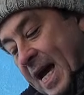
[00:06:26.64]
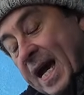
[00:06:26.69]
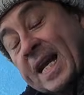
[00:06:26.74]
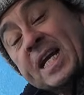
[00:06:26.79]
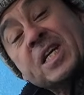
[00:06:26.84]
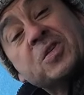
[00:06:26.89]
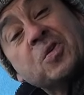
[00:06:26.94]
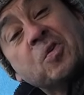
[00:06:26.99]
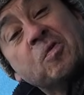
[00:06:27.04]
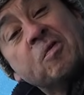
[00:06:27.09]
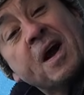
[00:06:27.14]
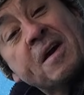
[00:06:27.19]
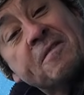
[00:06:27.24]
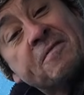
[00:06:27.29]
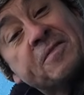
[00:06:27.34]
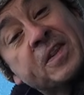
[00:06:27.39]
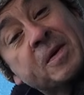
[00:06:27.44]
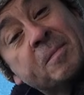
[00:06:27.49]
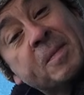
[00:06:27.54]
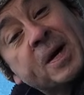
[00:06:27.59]
And it's all right
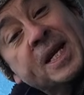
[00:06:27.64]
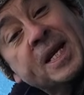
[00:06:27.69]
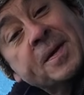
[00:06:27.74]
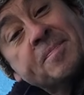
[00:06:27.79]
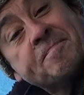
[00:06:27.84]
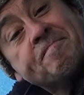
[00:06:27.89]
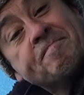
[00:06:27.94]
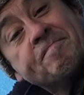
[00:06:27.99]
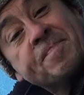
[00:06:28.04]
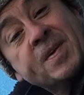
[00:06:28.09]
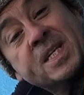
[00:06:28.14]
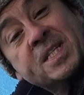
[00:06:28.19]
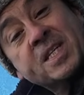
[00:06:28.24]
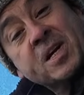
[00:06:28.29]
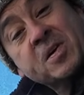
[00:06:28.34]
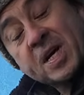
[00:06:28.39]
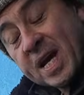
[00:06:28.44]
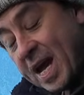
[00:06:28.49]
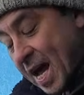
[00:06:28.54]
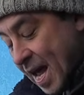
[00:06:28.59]
for the money. It's
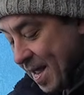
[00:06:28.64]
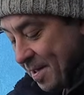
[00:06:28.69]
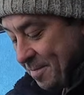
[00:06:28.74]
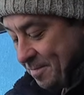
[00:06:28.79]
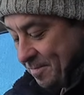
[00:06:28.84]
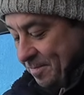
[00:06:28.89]
okay.